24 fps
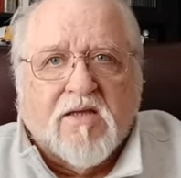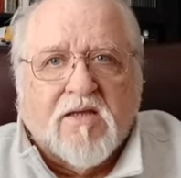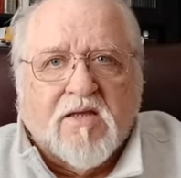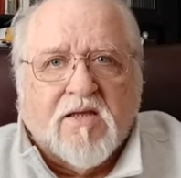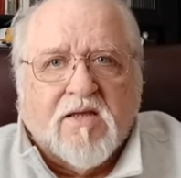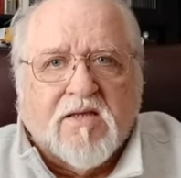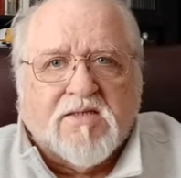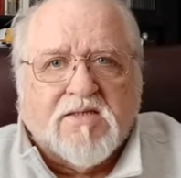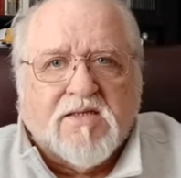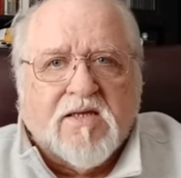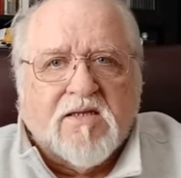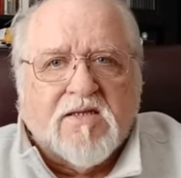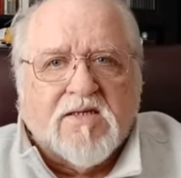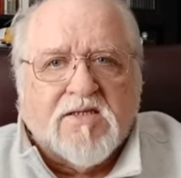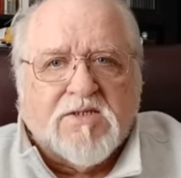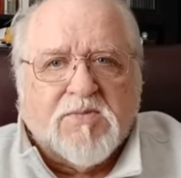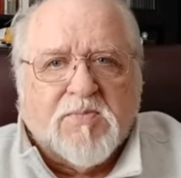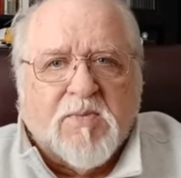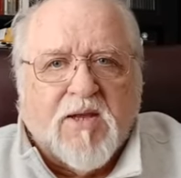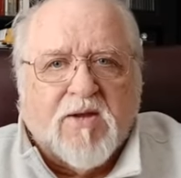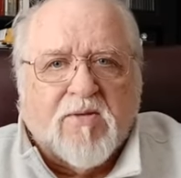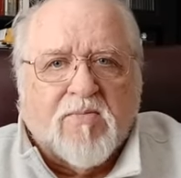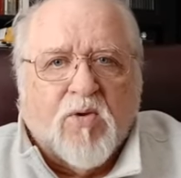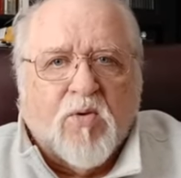it's
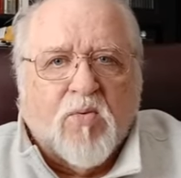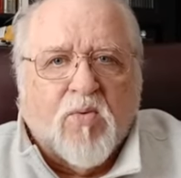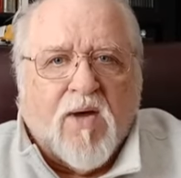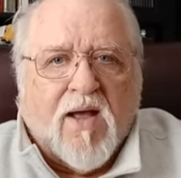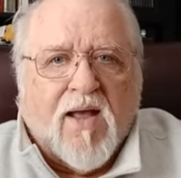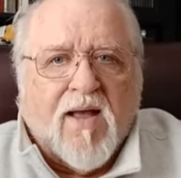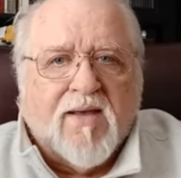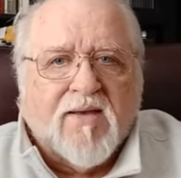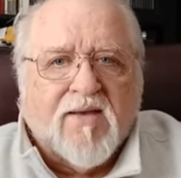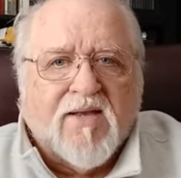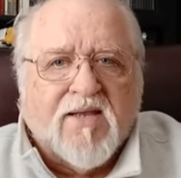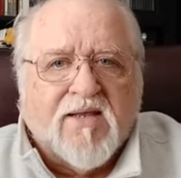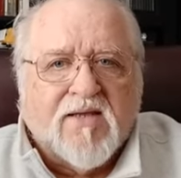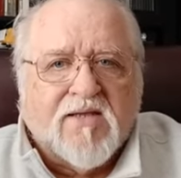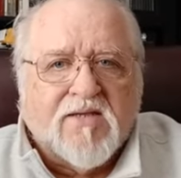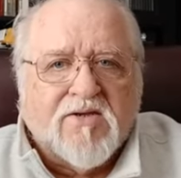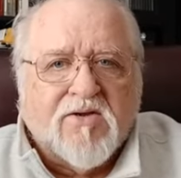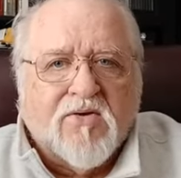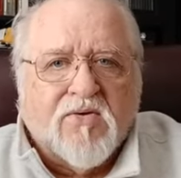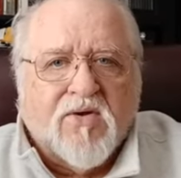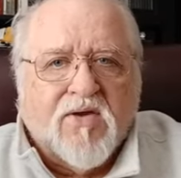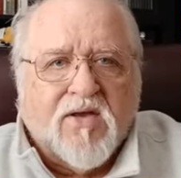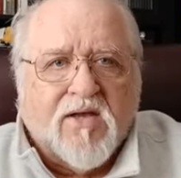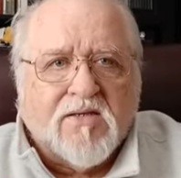unexplainable why he didn't
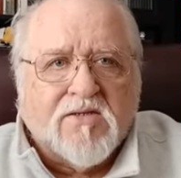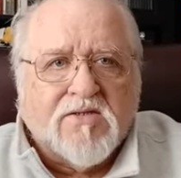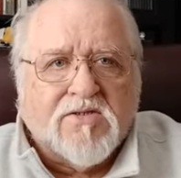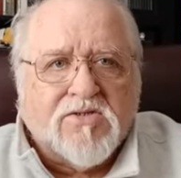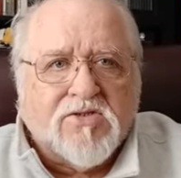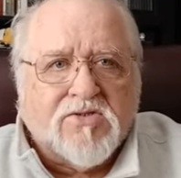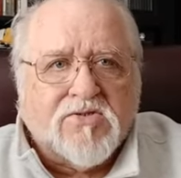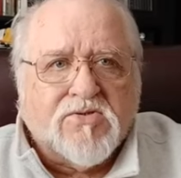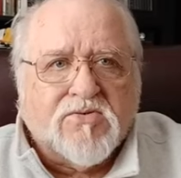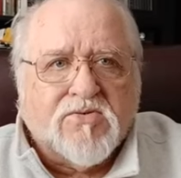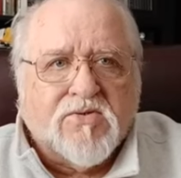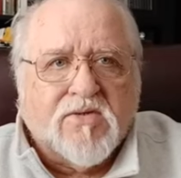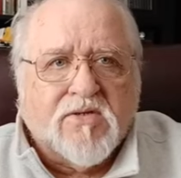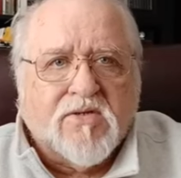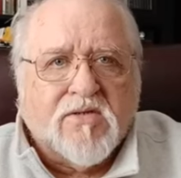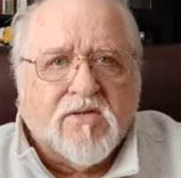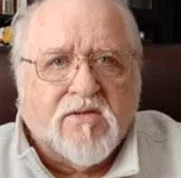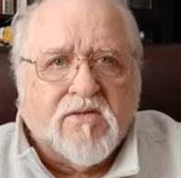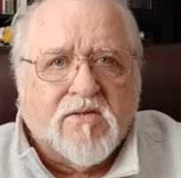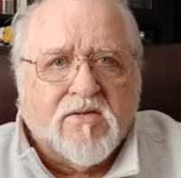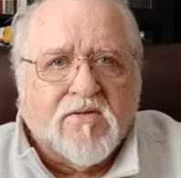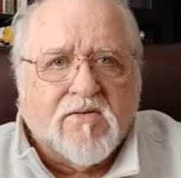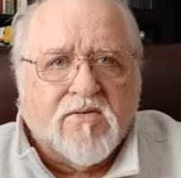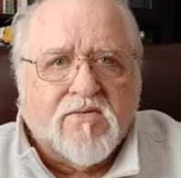go ahead and destroy
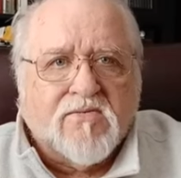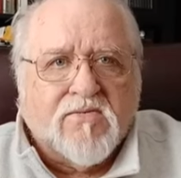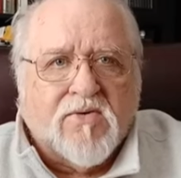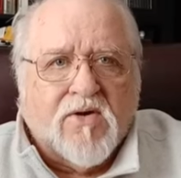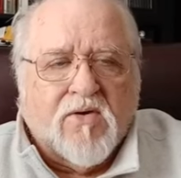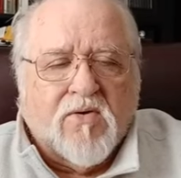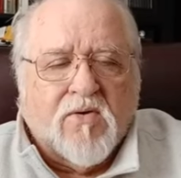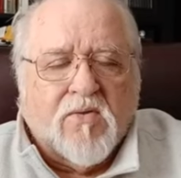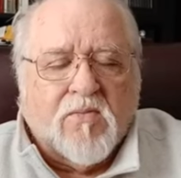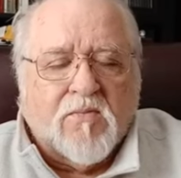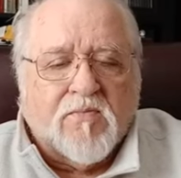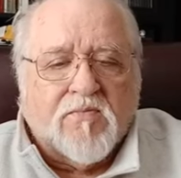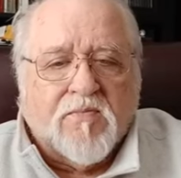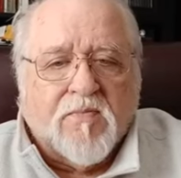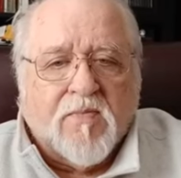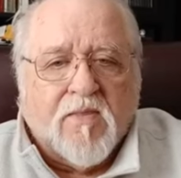Rome.